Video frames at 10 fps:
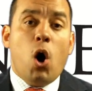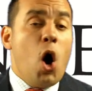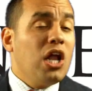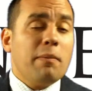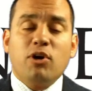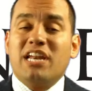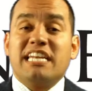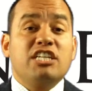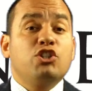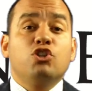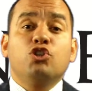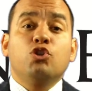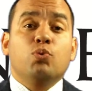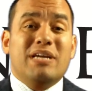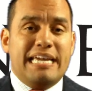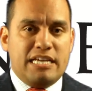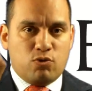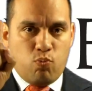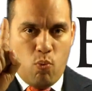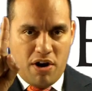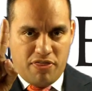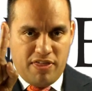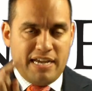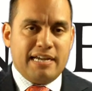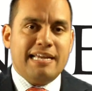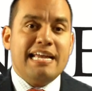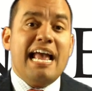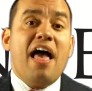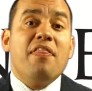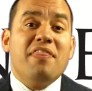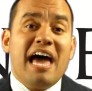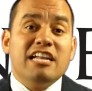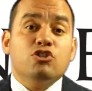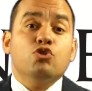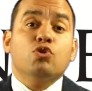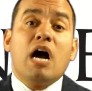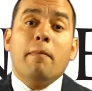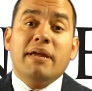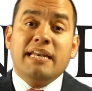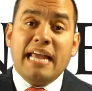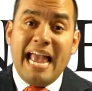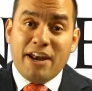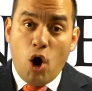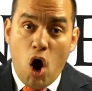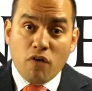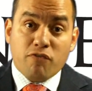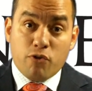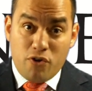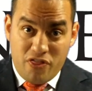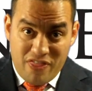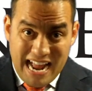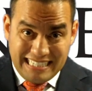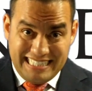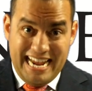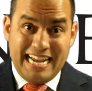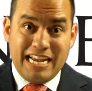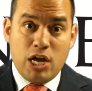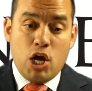all I'm going to need you to do is one thing, and that is to come in and offer that day,